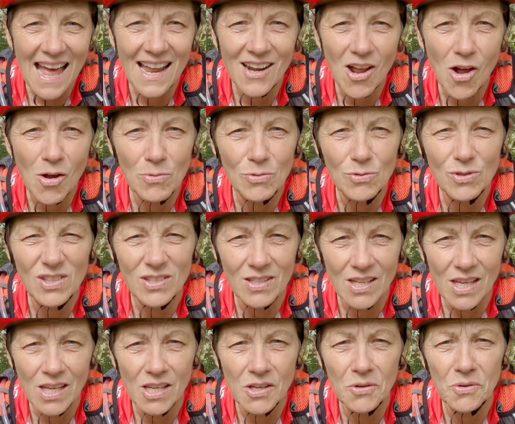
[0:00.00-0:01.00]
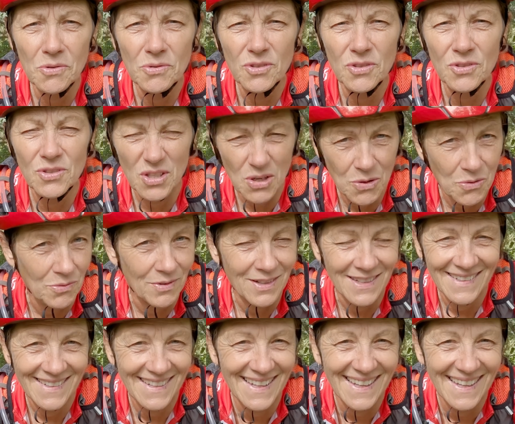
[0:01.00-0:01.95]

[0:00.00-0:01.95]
and I will see you soon.